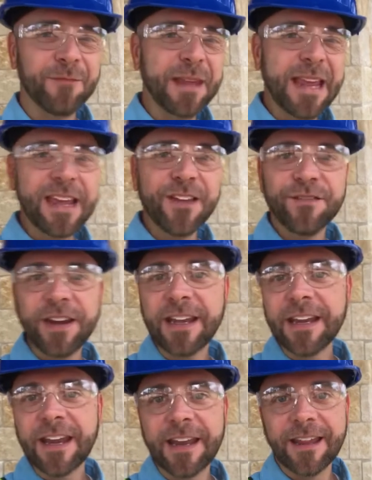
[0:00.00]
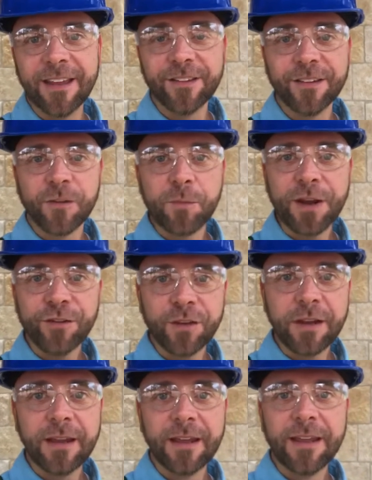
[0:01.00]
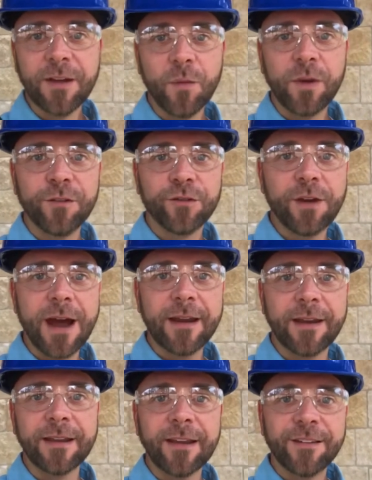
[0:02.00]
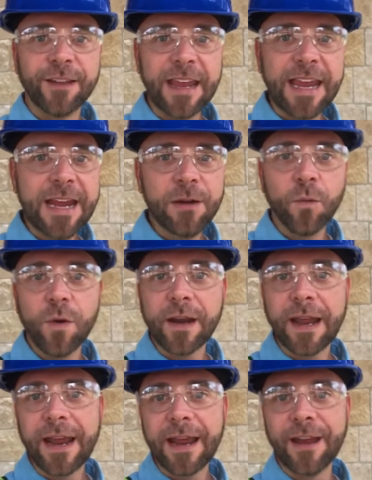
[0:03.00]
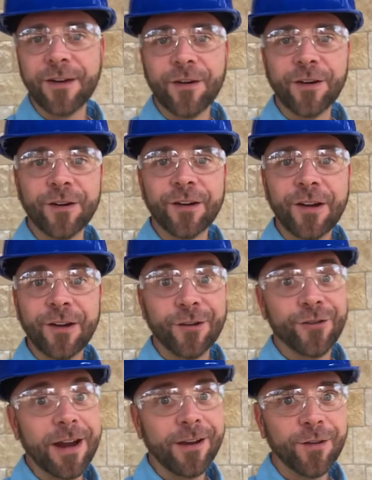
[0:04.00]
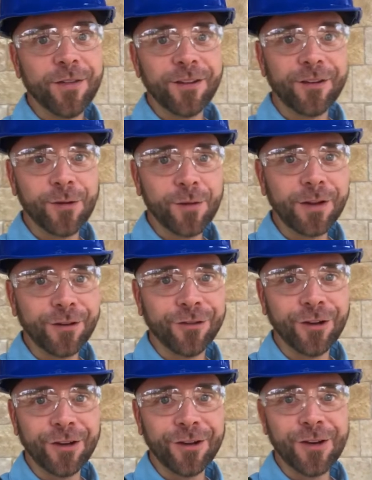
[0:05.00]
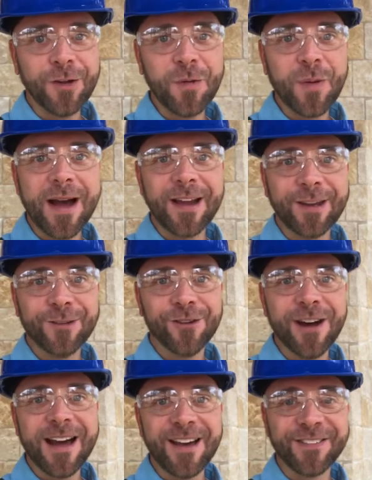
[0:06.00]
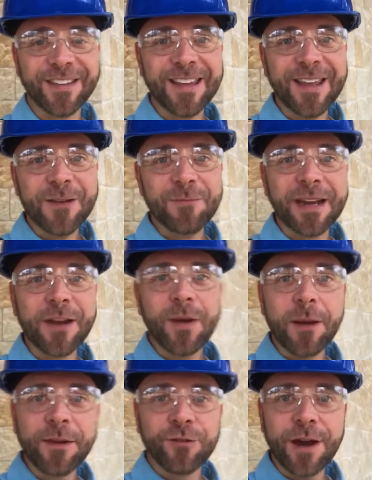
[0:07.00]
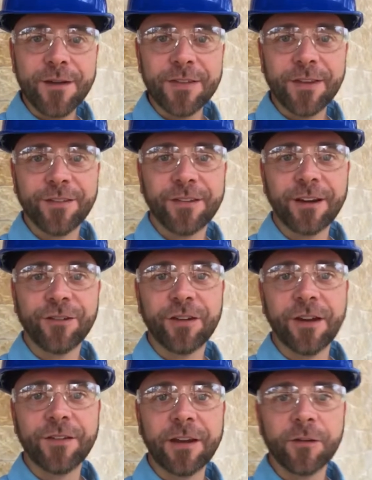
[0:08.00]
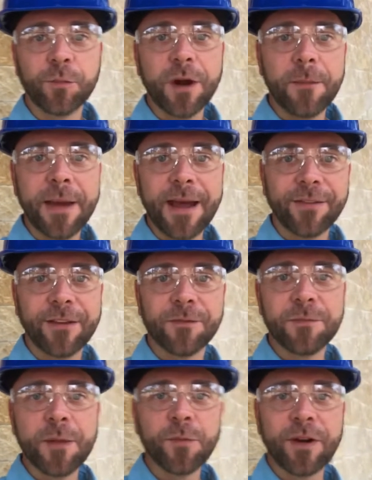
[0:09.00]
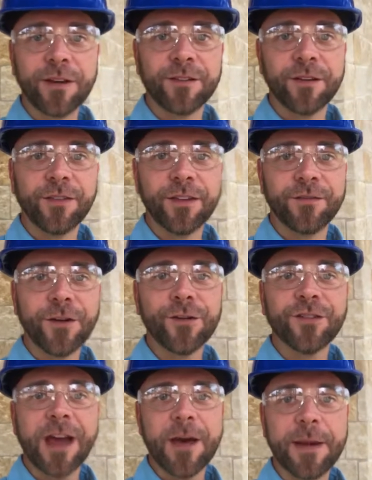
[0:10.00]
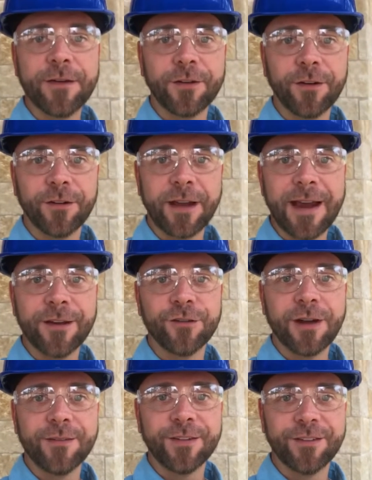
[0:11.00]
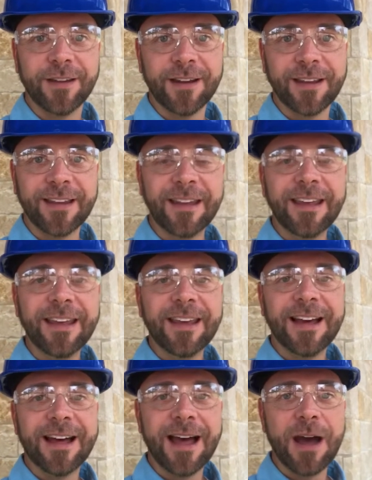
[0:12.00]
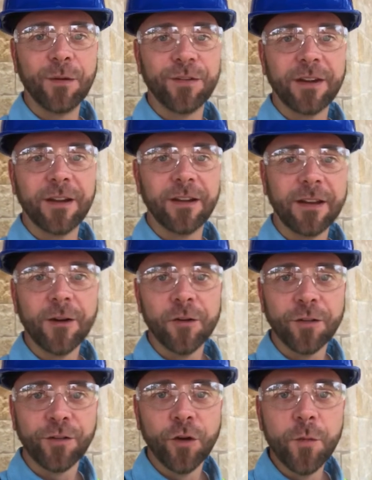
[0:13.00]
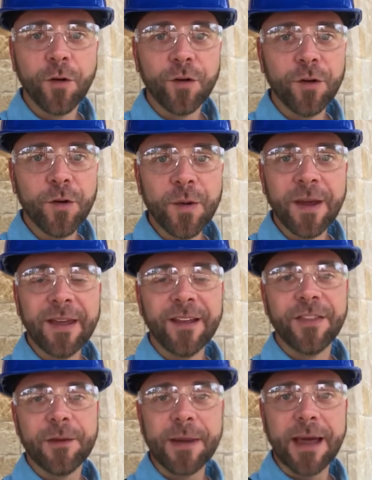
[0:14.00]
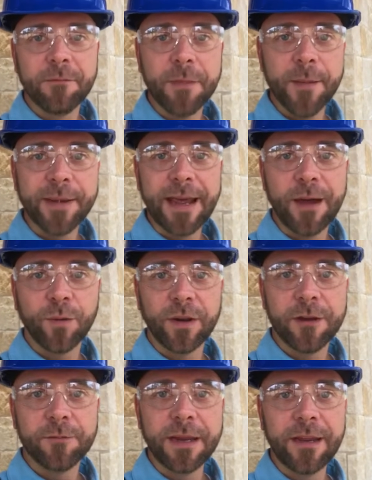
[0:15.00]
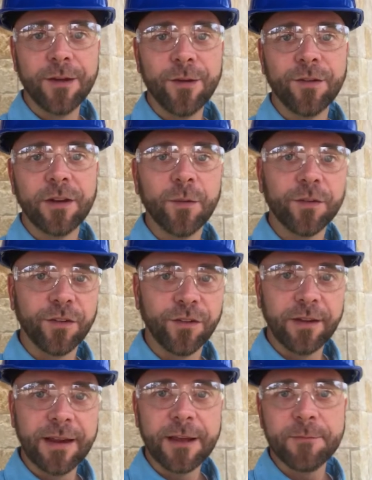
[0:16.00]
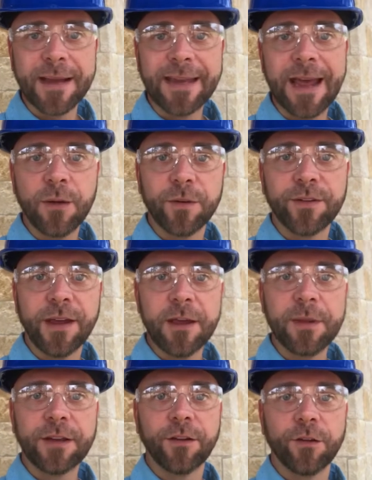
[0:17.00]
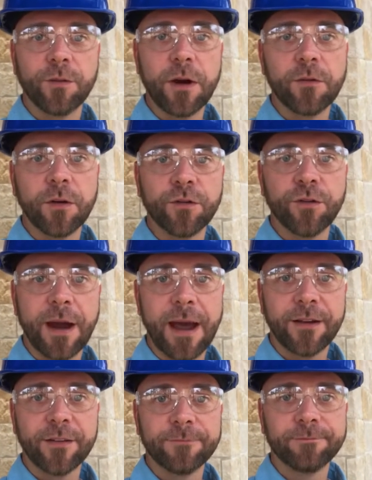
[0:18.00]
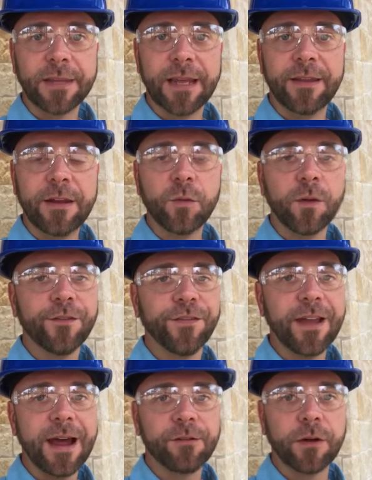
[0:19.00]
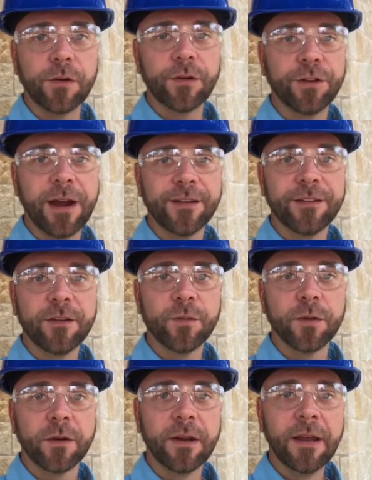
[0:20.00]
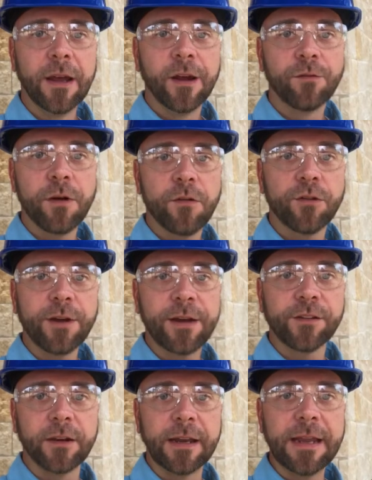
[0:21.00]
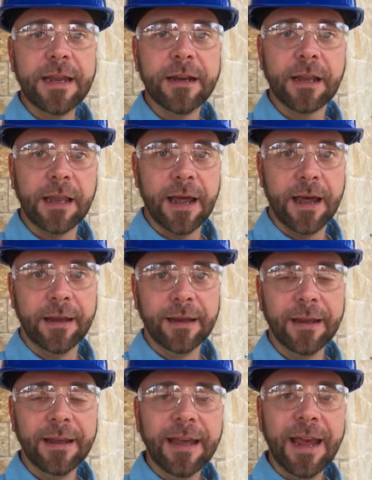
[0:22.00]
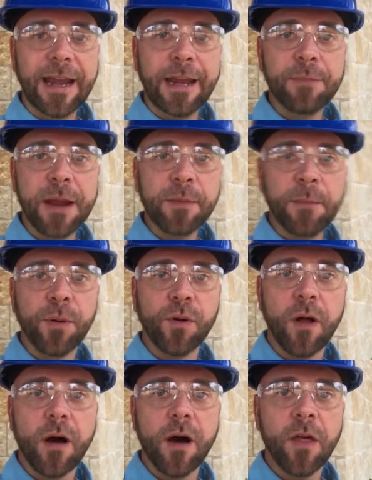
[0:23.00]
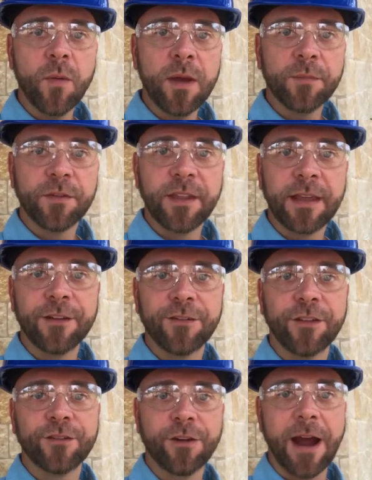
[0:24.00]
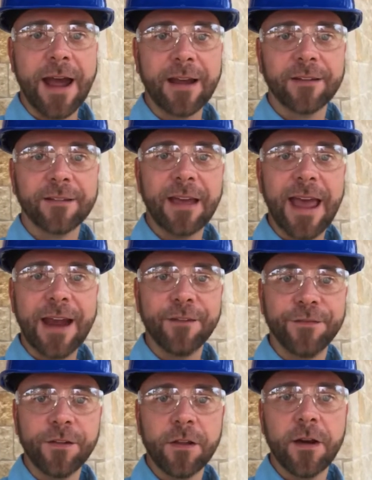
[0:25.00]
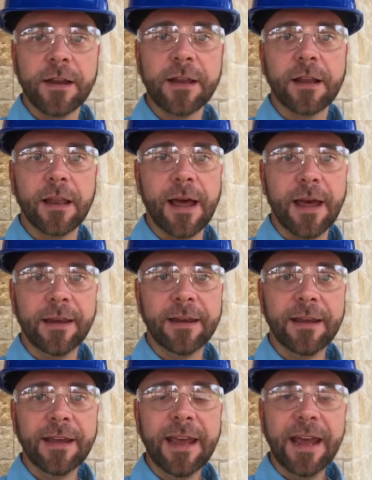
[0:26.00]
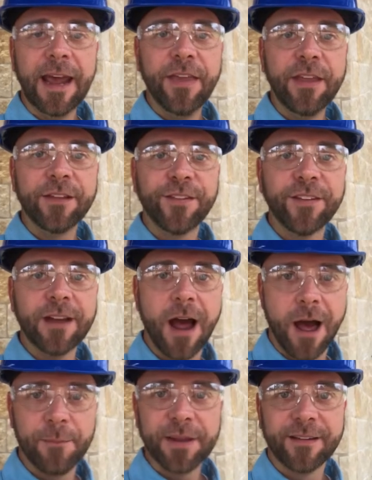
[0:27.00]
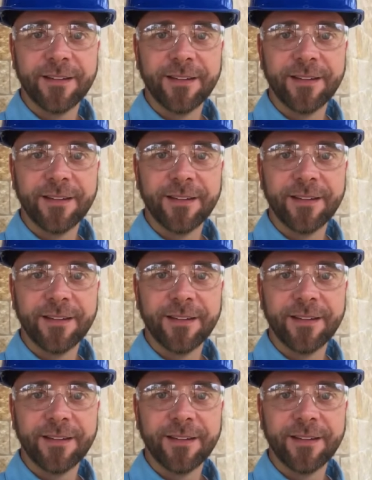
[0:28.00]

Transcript: inconvenient it is, especially when you've tried to eat in one hand or you're trying to do things that you really shouldn't do while you drive. But anyway, I've been driving this stick shift, and it's brought back these memories of the first time I ever learned how to drive a stick. I was in a little Subaru that my mom and dad were letting me use, and it was a stick, and my dad would take me to the railroad tracks. And these weren't flat railroad tracks, these were railroad tracks on an incline. And he'd make me pull all the way up to the edge of the track at a full-on incline, and then stop.